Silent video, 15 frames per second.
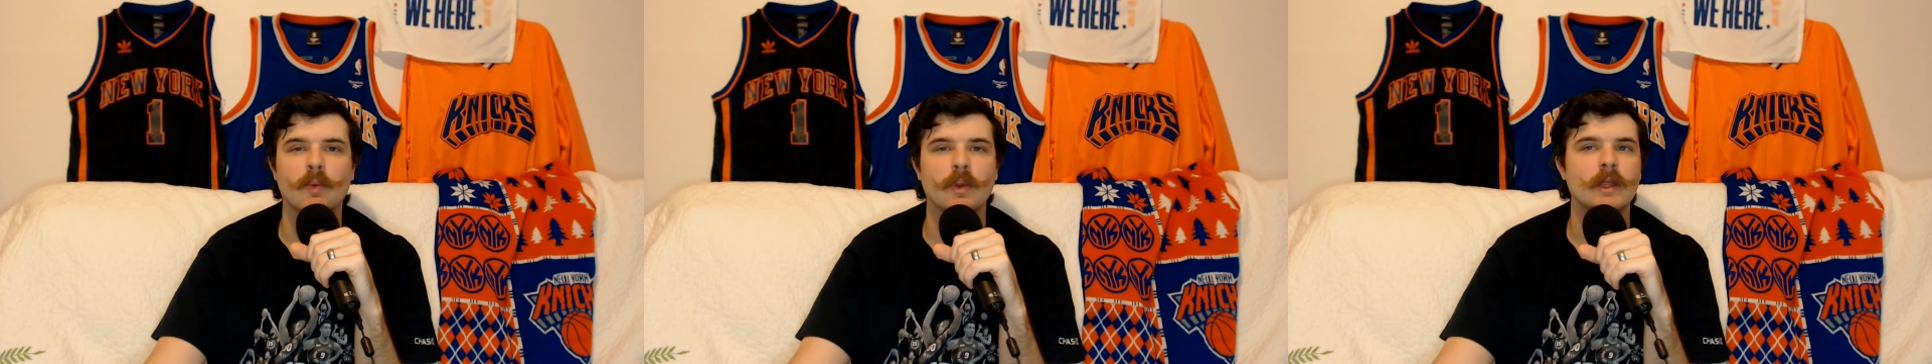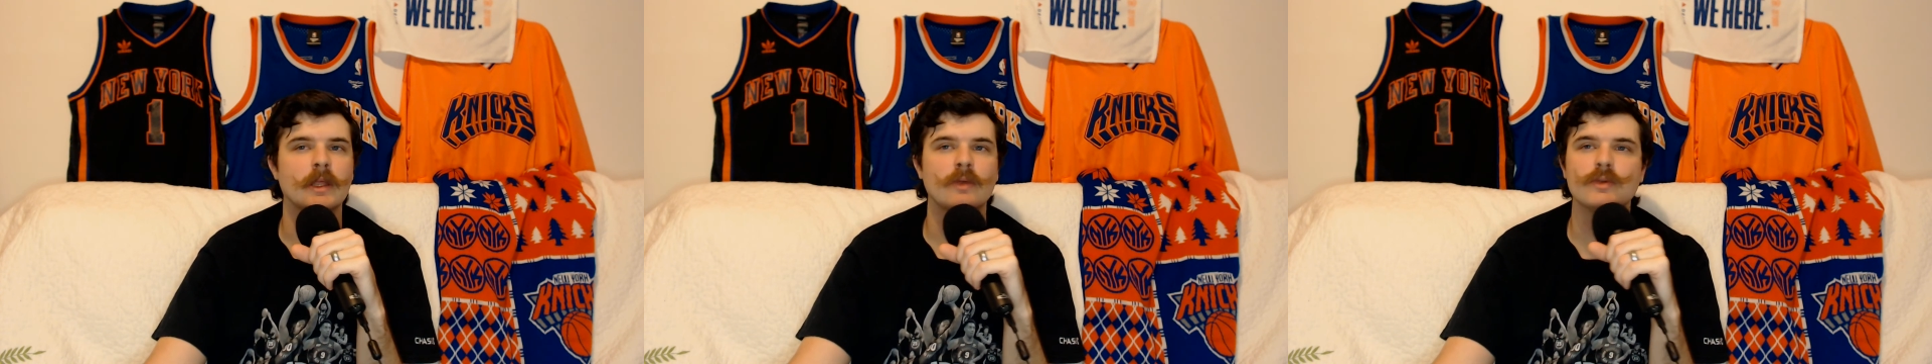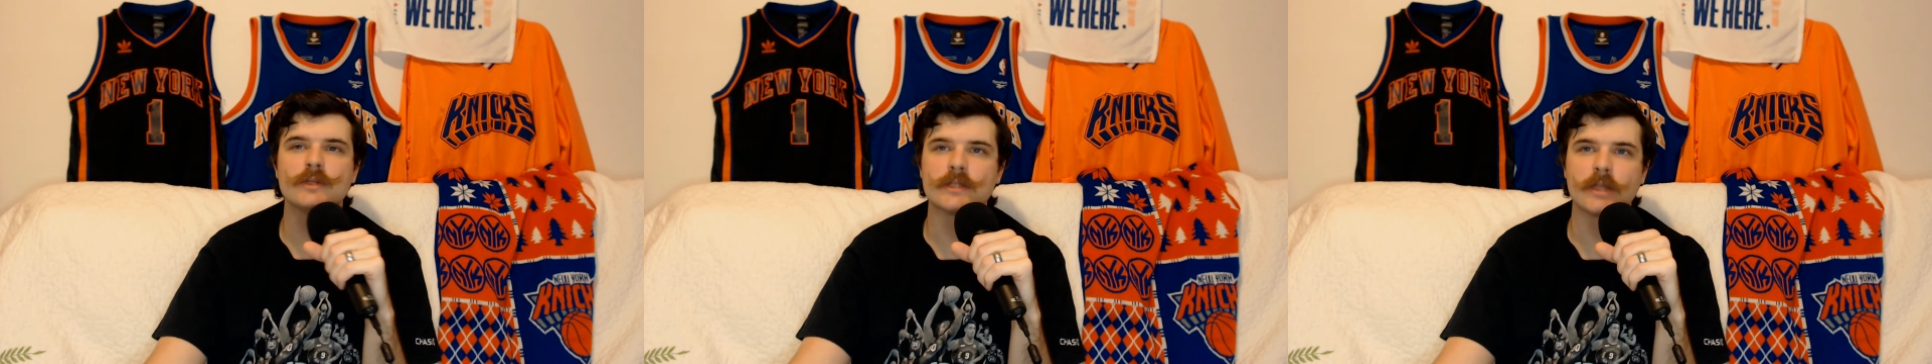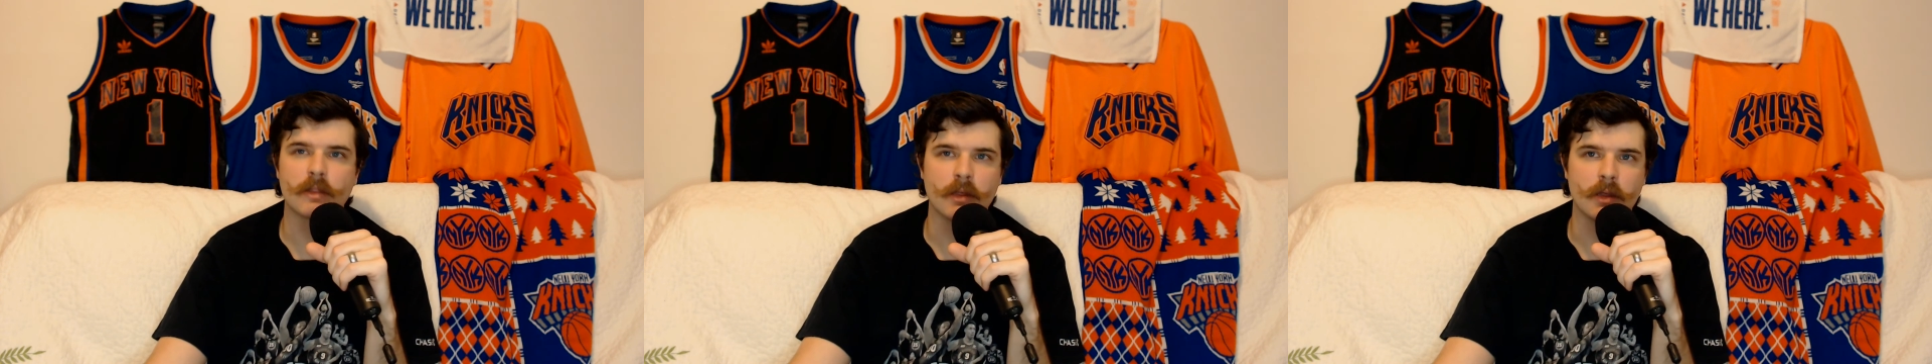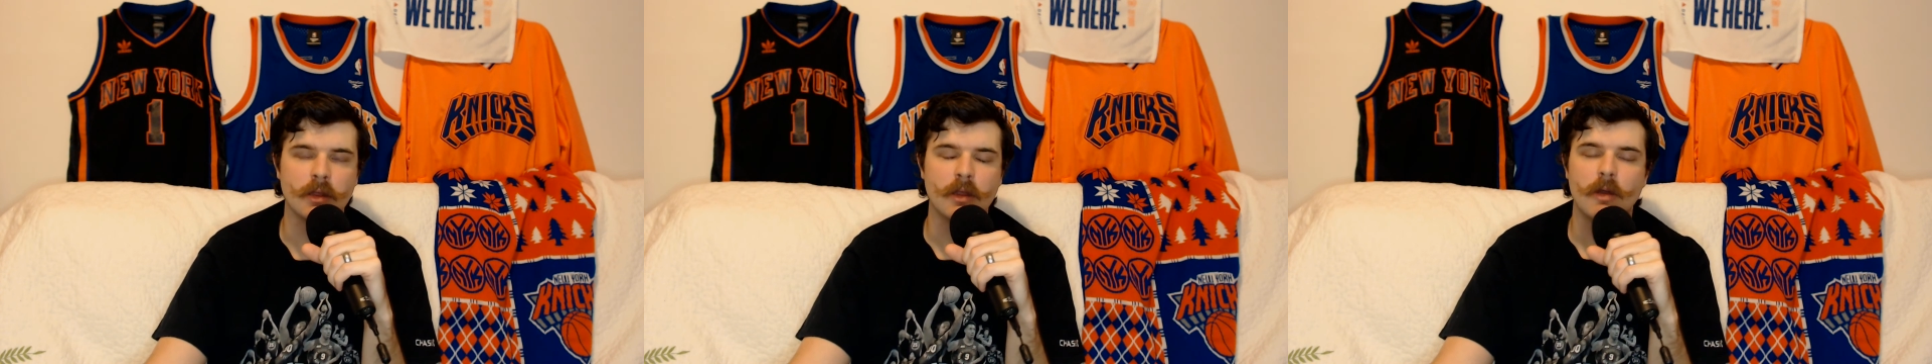We're used to
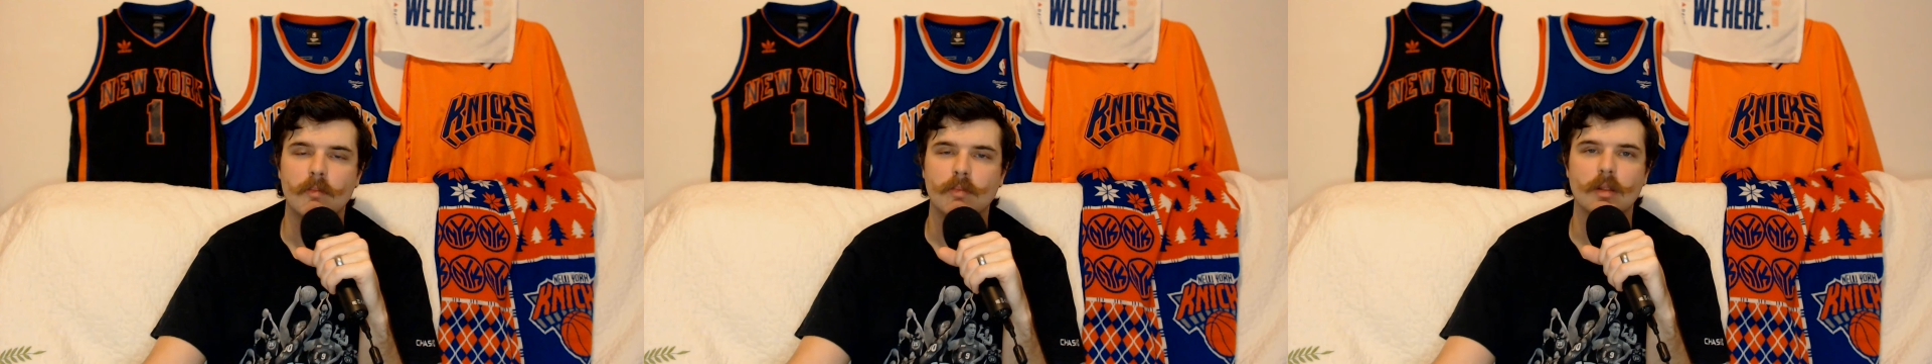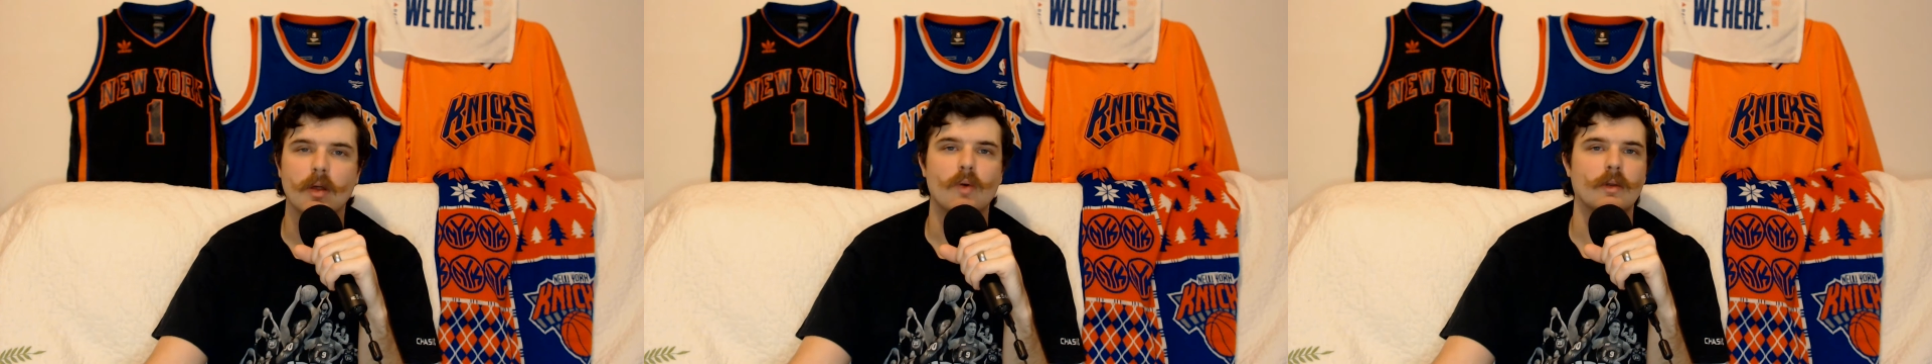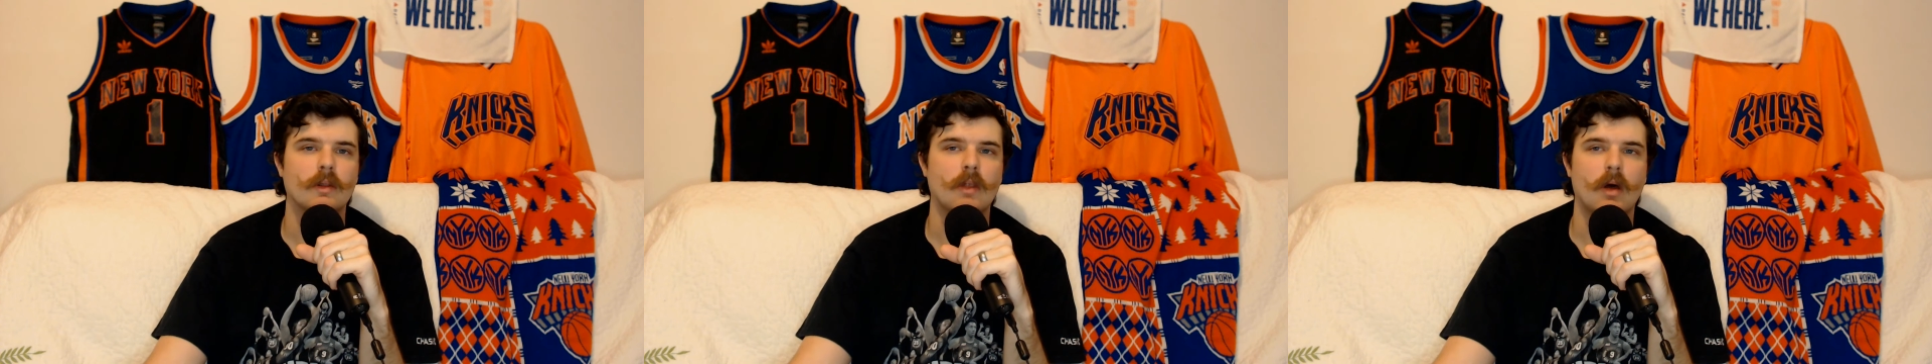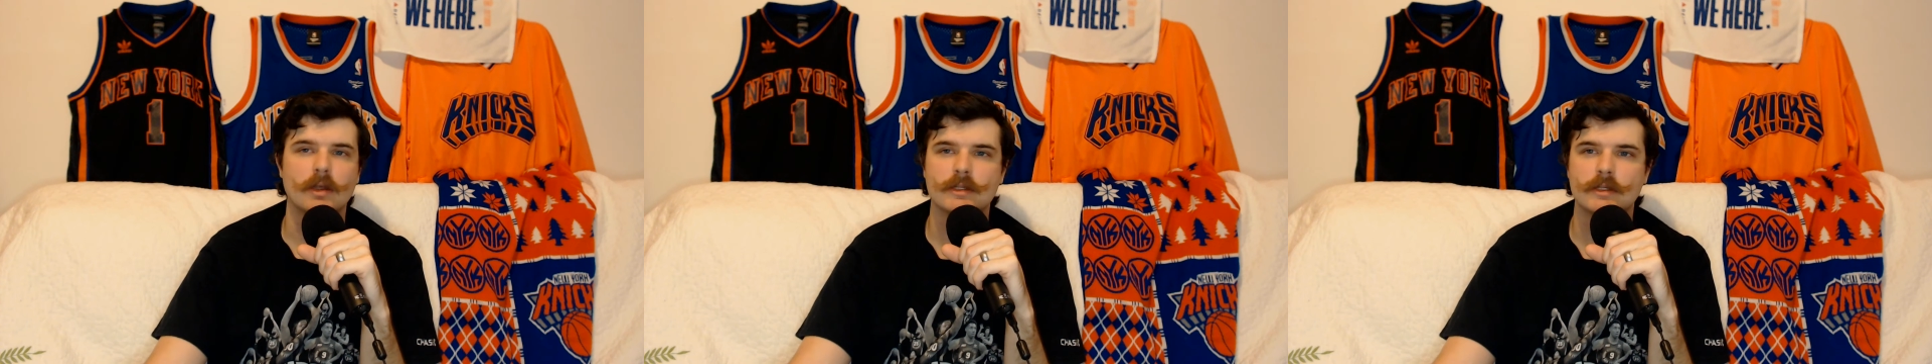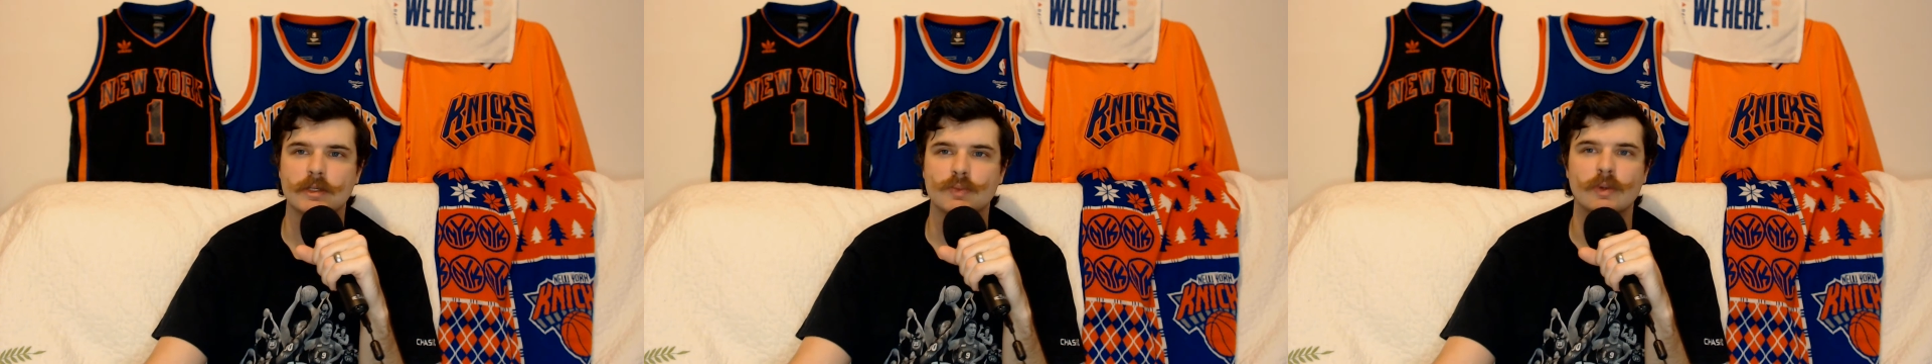the blown
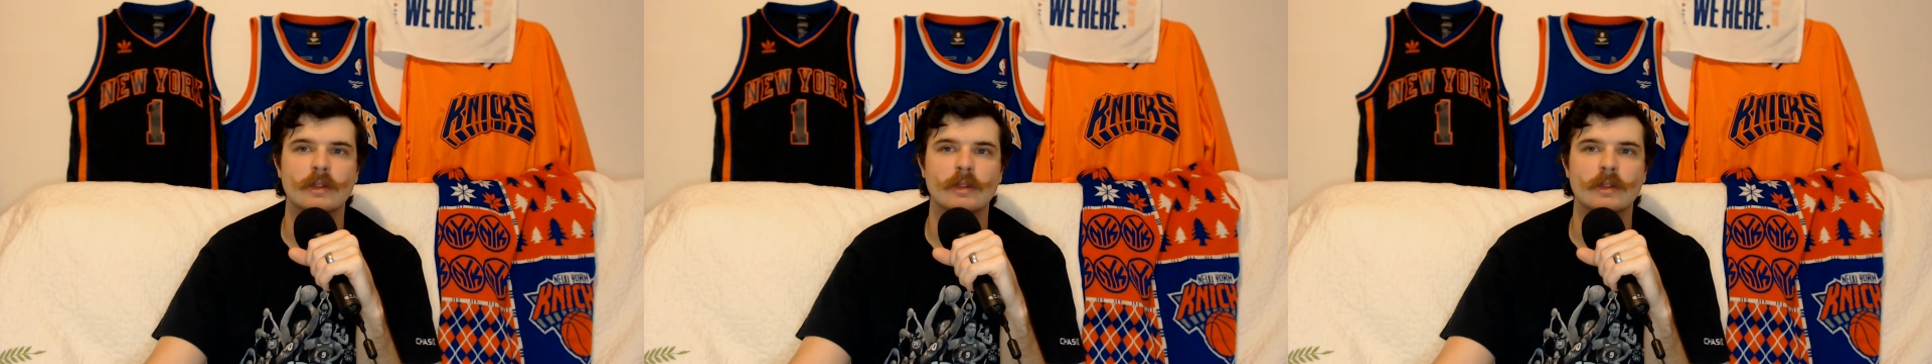losses.